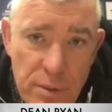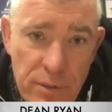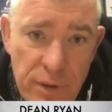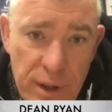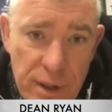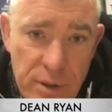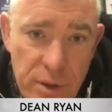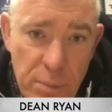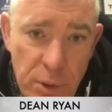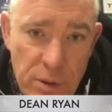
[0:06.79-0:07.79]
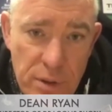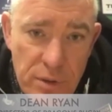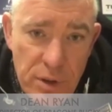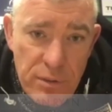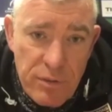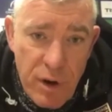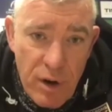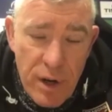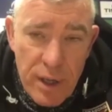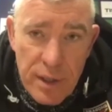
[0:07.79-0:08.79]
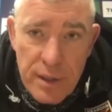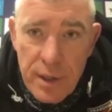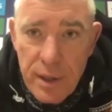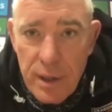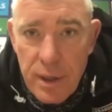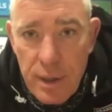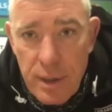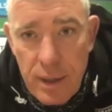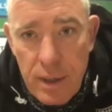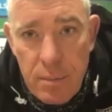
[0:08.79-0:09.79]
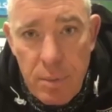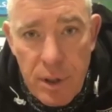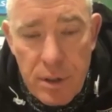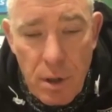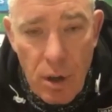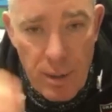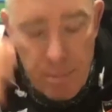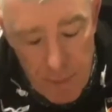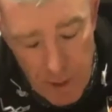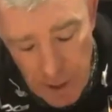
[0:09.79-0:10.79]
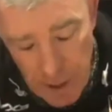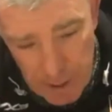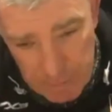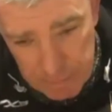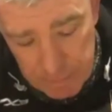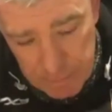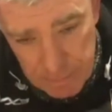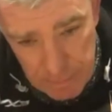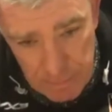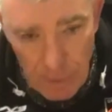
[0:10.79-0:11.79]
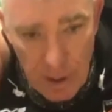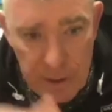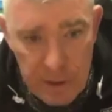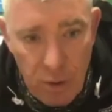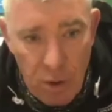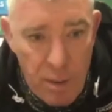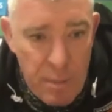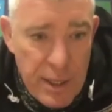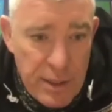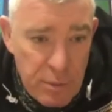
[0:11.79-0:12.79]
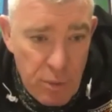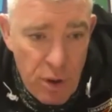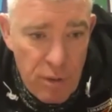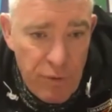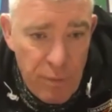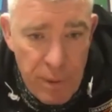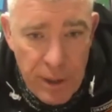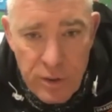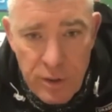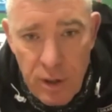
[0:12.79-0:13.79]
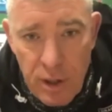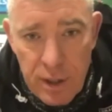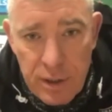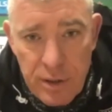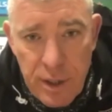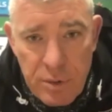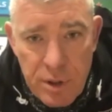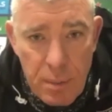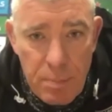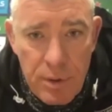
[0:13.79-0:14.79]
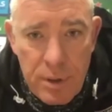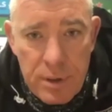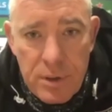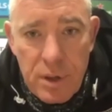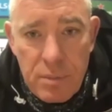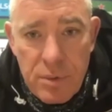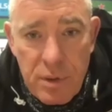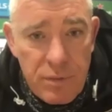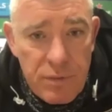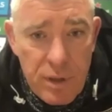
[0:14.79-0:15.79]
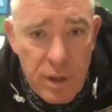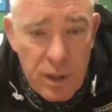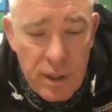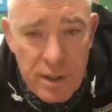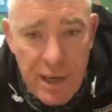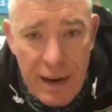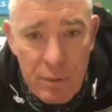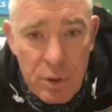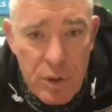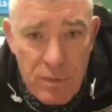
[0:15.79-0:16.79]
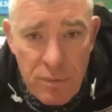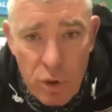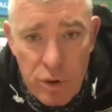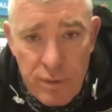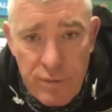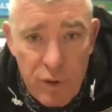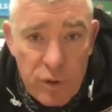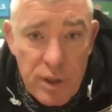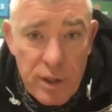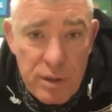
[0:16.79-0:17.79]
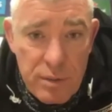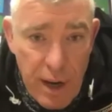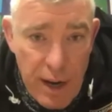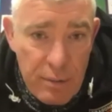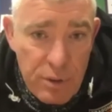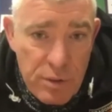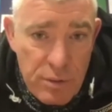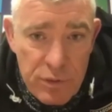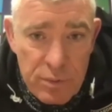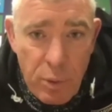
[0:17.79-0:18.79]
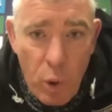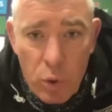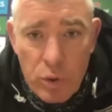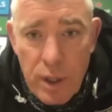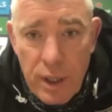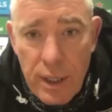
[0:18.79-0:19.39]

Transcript: We found two positives on a Friday, and by the time, quite amazing work from Ben Sterling and James Chaperon in terms of, you know, that's hours of watching footage, hours of reporting.